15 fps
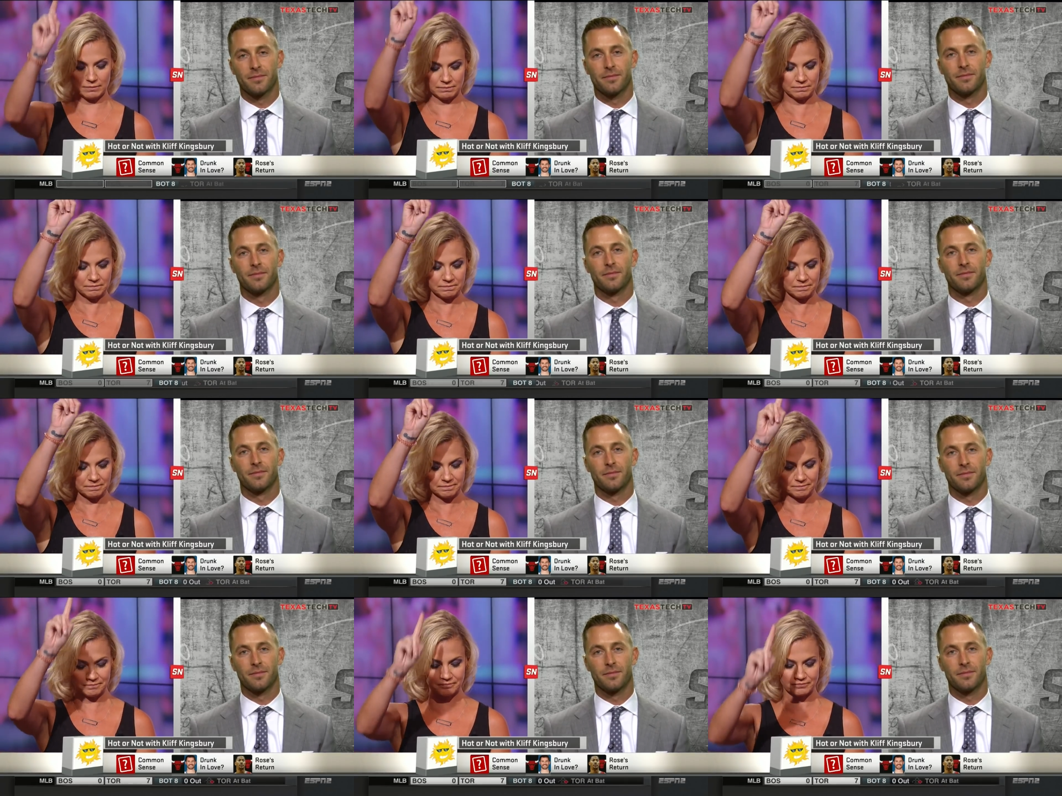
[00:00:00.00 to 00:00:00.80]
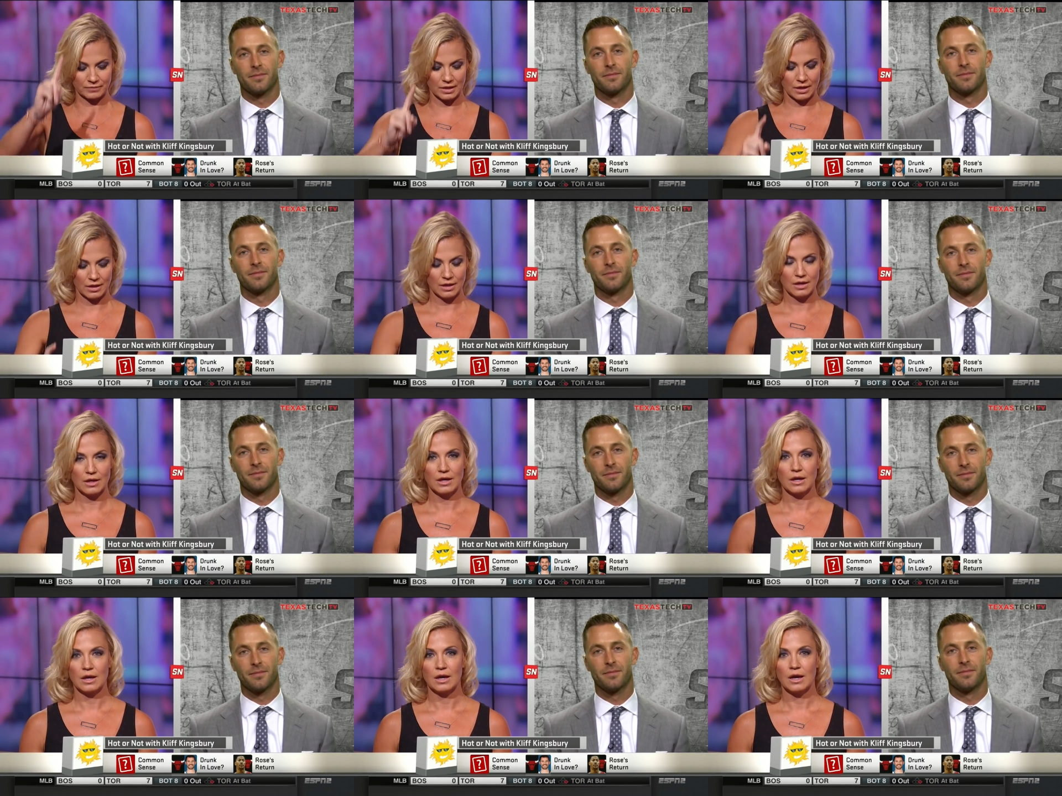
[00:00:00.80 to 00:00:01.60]
Speaker 1: a
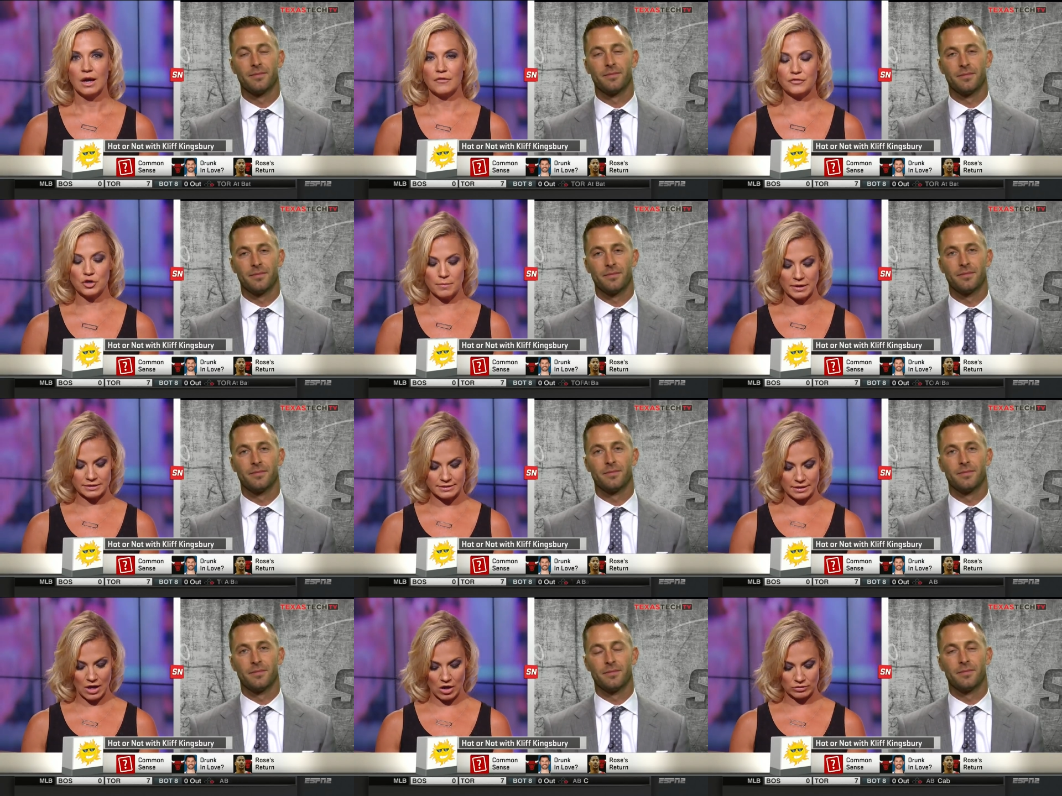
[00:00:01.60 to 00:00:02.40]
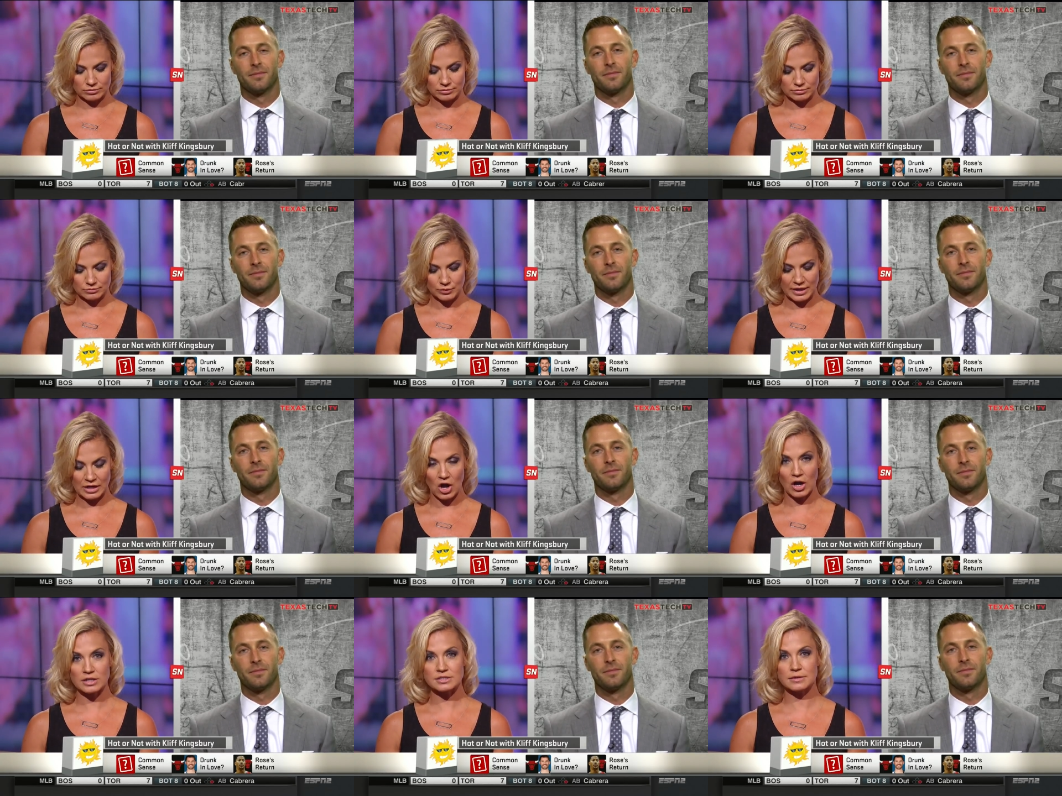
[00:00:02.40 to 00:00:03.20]
few months ago, we had
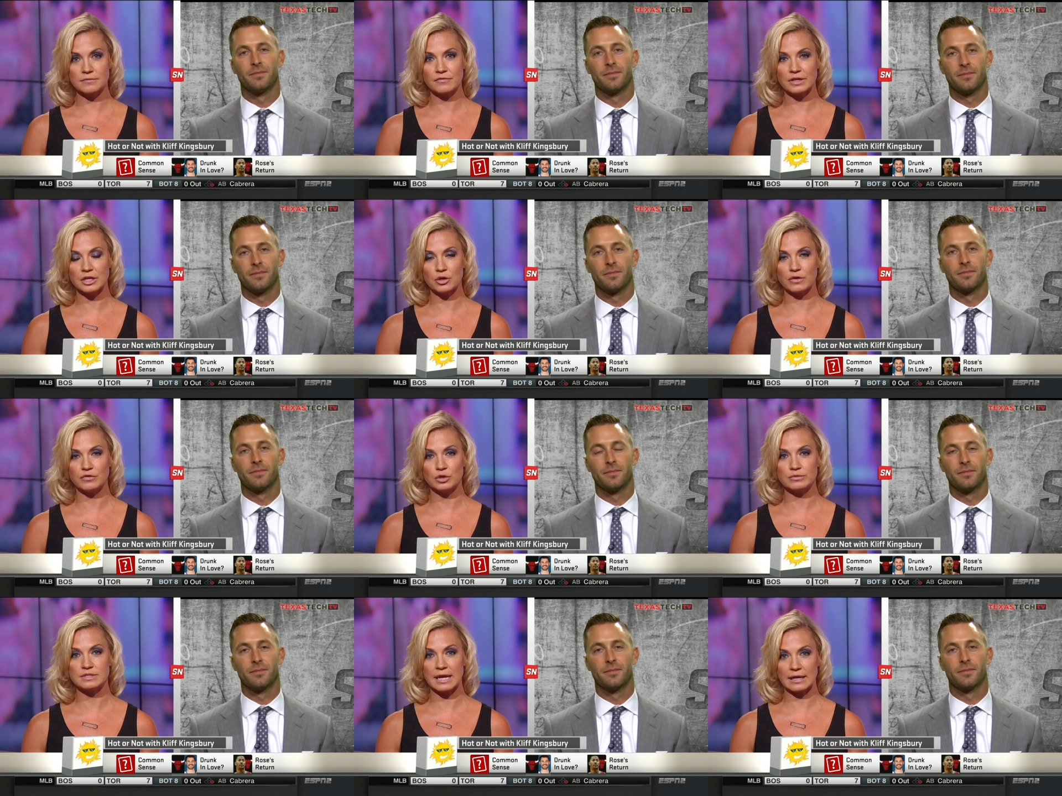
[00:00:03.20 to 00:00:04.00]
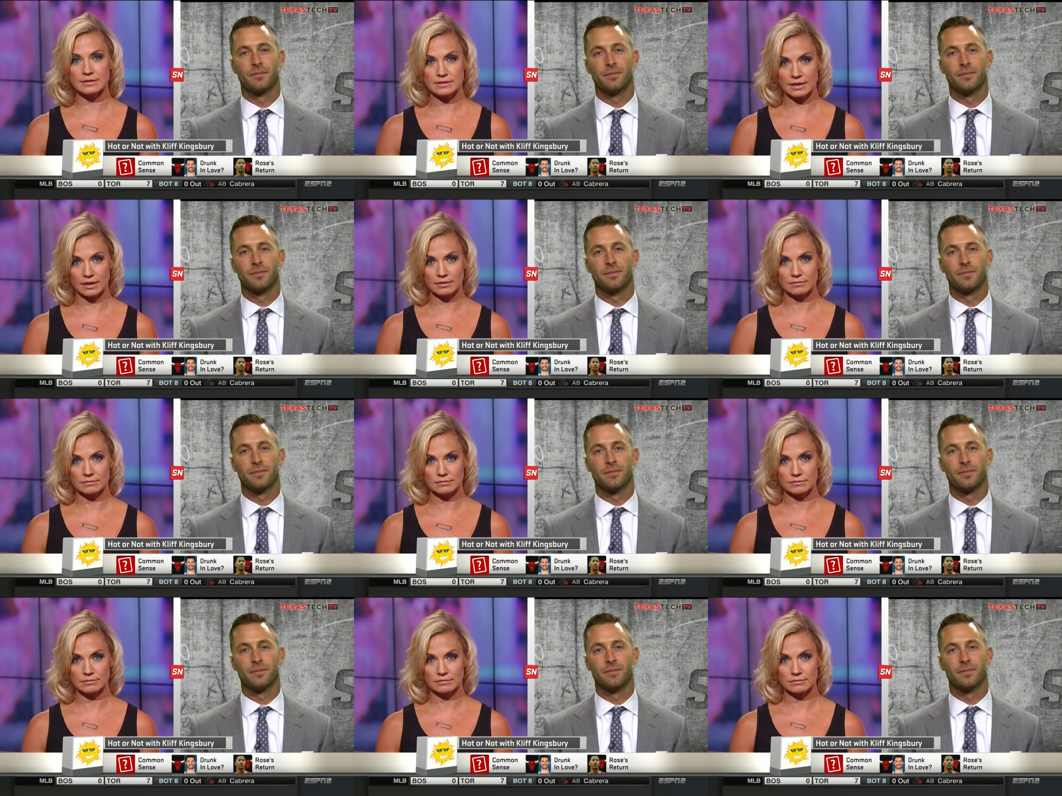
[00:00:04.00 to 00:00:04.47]
awesome video of you dancing.